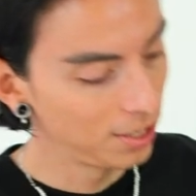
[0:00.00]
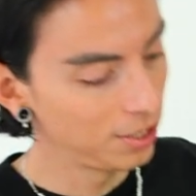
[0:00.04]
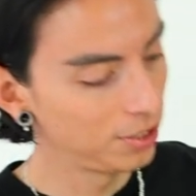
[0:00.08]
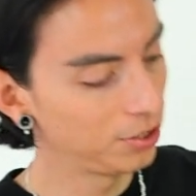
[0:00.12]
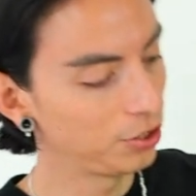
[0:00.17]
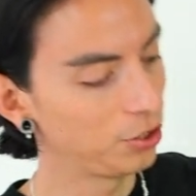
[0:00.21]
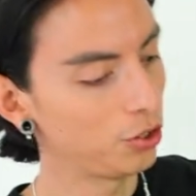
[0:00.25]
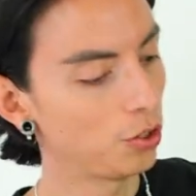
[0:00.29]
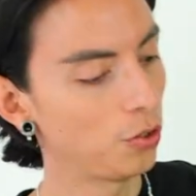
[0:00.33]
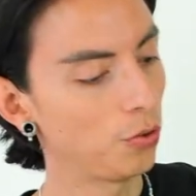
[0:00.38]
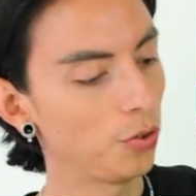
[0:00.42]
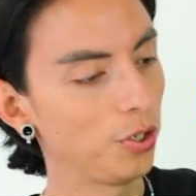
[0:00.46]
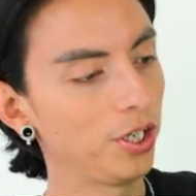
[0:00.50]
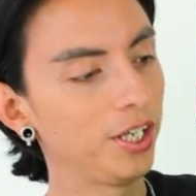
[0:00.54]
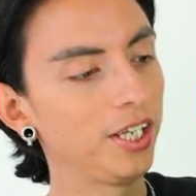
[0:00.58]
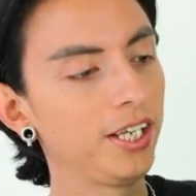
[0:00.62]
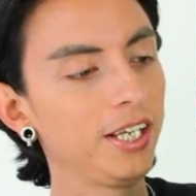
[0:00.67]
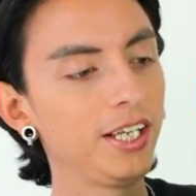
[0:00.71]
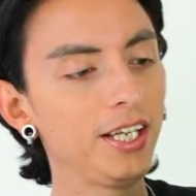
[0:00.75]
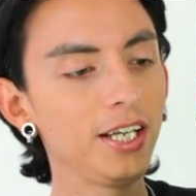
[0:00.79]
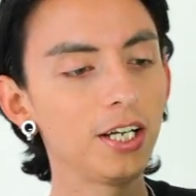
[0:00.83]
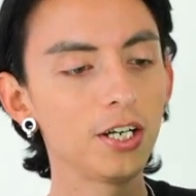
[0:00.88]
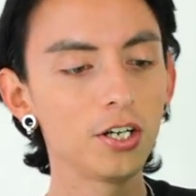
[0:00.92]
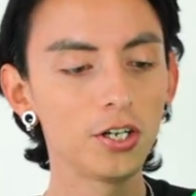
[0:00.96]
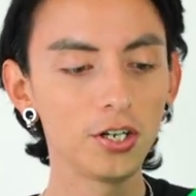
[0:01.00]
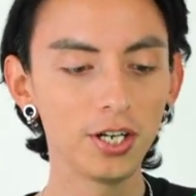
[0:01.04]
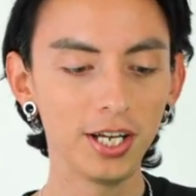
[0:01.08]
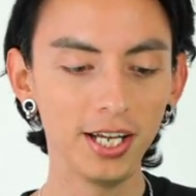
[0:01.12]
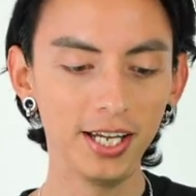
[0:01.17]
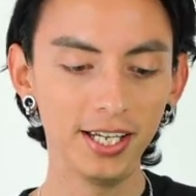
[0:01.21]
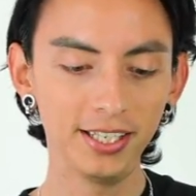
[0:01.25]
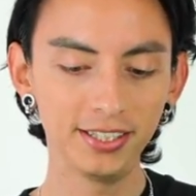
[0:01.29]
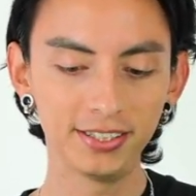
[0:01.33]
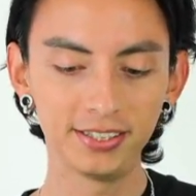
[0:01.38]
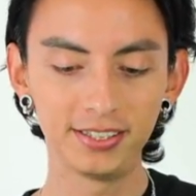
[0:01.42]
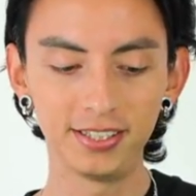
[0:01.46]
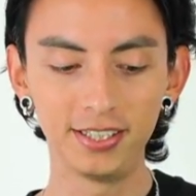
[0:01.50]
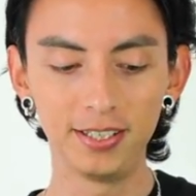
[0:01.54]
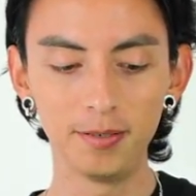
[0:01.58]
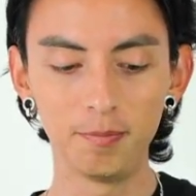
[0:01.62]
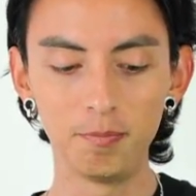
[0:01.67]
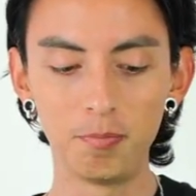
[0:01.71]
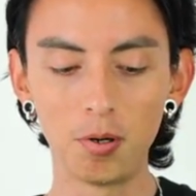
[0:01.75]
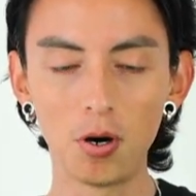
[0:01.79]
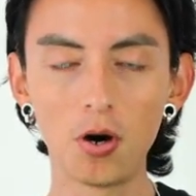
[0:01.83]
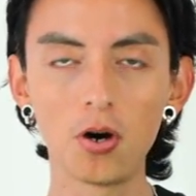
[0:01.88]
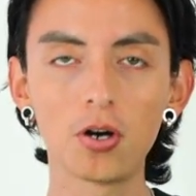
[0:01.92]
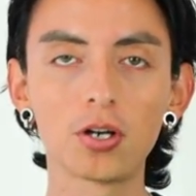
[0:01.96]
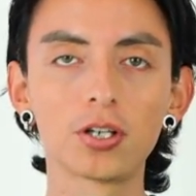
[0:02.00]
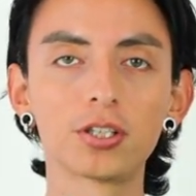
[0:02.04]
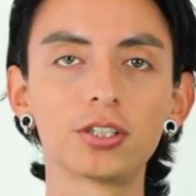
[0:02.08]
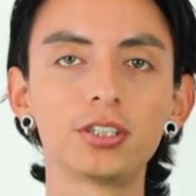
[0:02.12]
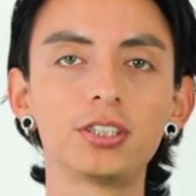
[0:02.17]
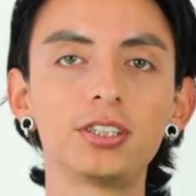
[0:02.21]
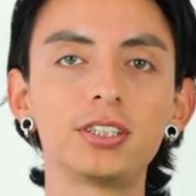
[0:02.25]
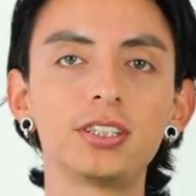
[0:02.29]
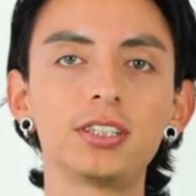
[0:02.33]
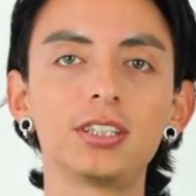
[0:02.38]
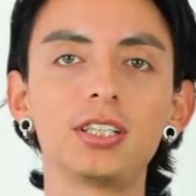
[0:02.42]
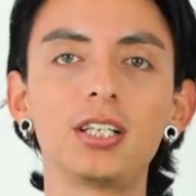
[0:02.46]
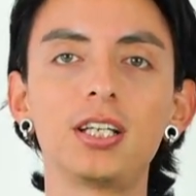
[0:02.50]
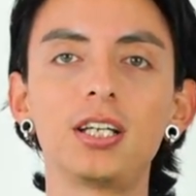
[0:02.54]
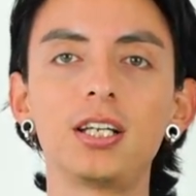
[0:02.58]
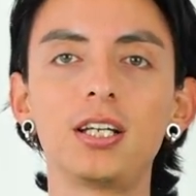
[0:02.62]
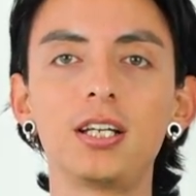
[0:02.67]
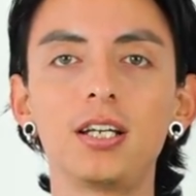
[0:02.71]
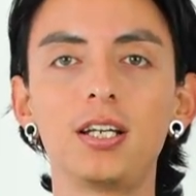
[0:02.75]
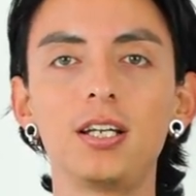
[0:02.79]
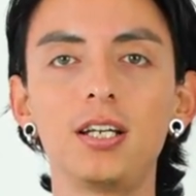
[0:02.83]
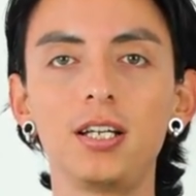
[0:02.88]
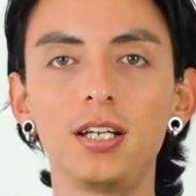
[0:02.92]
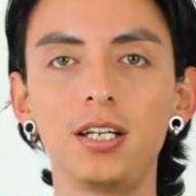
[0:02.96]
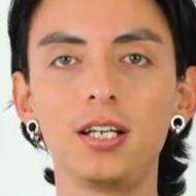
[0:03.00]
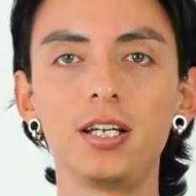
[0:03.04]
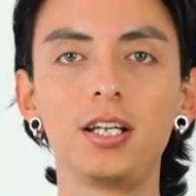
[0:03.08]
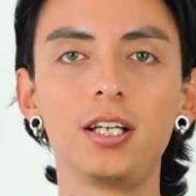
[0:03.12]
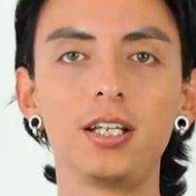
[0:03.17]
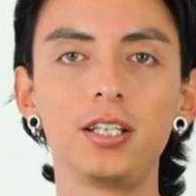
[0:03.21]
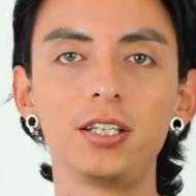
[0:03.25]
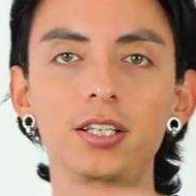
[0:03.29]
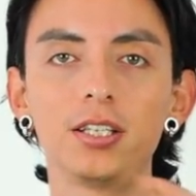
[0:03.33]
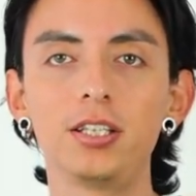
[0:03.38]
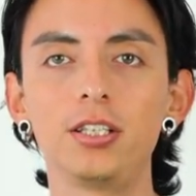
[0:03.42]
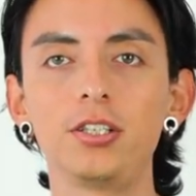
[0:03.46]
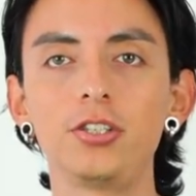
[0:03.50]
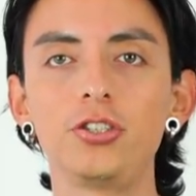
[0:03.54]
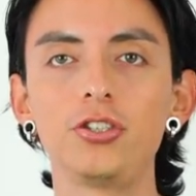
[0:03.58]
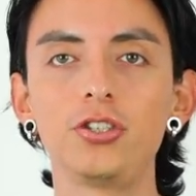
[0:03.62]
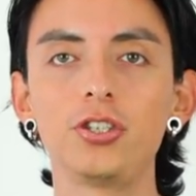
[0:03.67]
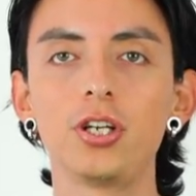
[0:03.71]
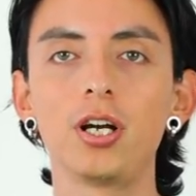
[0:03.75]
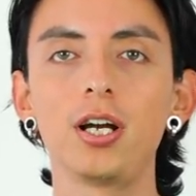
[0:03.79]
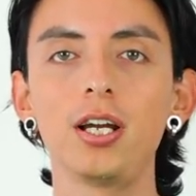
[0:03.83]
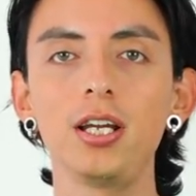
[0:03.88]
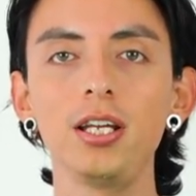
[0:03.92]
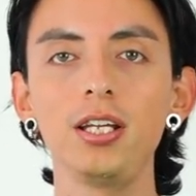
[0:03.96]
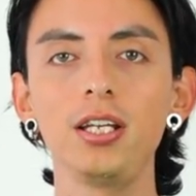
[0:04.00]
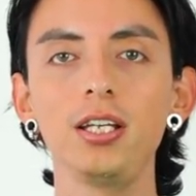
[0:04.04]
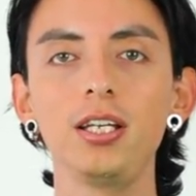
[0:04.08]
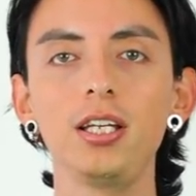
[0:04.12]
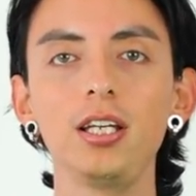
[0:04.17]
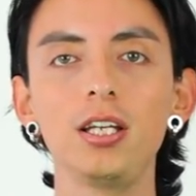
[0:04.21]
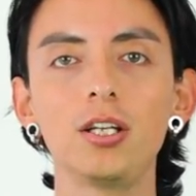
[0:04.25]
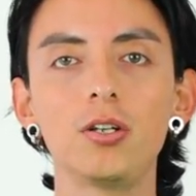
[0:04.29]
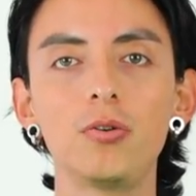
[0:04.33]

So here is the box. The shiny